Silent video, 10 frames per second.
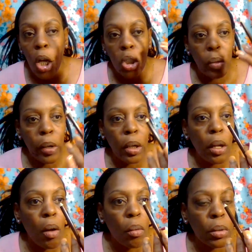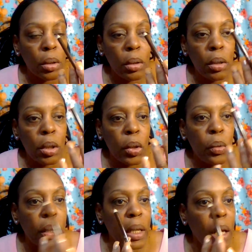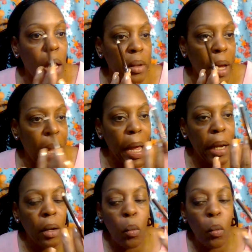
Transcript: So we're going to go to the other eye.